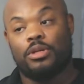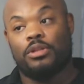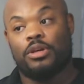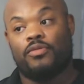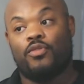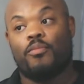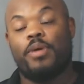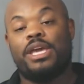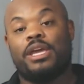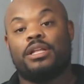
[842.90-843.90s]
therefore
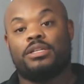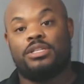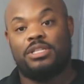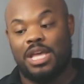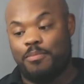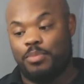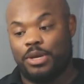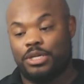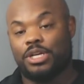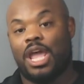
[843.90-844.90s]
making the same
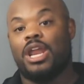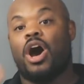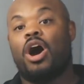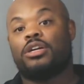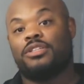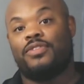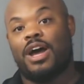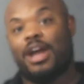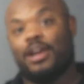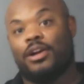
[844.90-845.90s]
pitch an octave
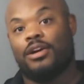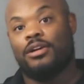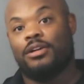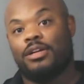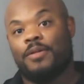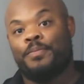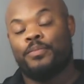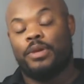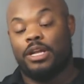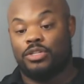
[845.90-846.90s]
higher.
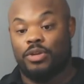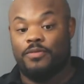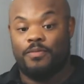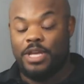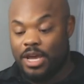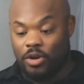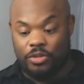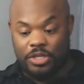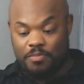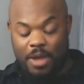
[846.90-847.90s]
And so he had all
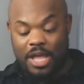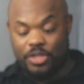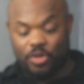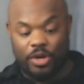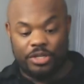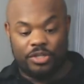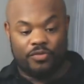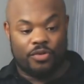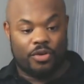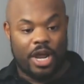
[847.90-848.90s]
these math equations
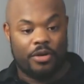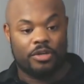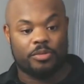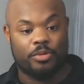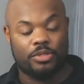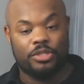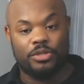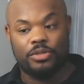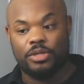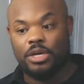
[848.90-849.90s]
for how you're supposed to
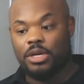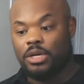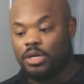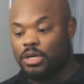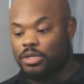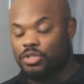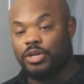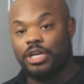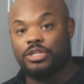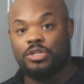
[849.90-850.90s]
use a
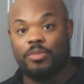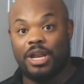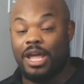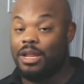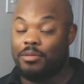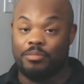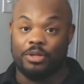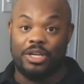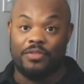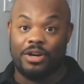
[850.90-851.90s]
string instrument, and
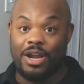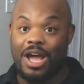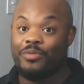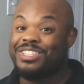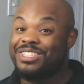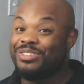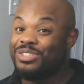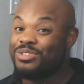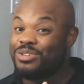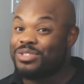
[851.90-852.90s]
believe it or not, we still
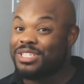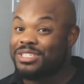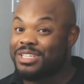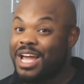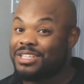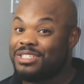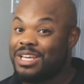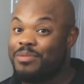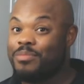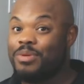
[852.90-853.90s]
use those exact
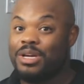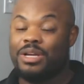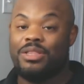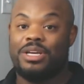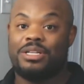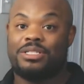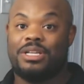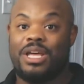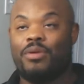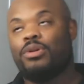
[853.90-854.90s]
same things
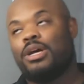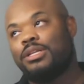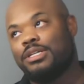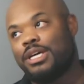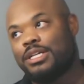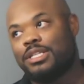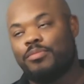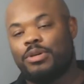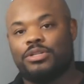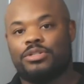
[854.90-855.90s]
today. Well, not the exact
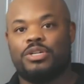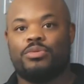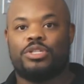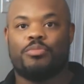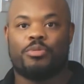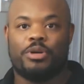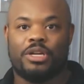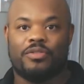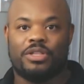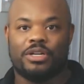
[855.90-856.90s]
same, because there's equal temperament
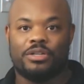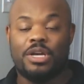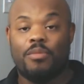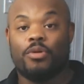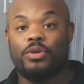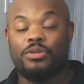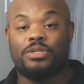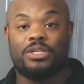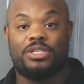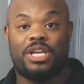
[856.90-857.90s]
and everything else, but we
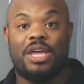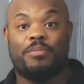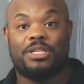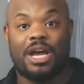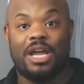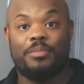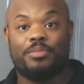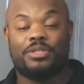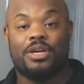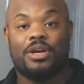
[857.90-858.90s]
use the same
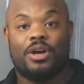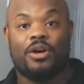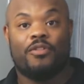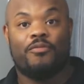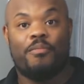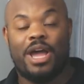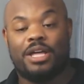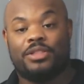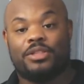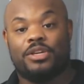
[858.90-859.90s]
types of
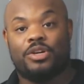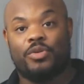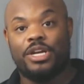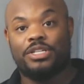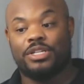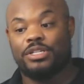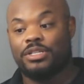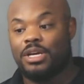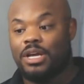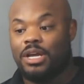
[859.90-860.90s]
math
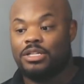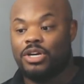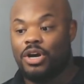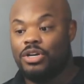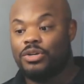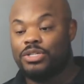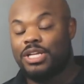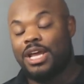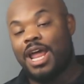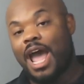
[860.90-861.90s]
equations to
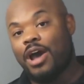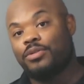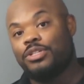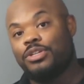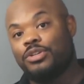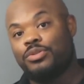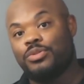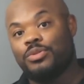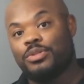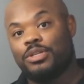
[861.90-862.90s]
understand how to
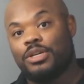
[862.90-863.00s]
use,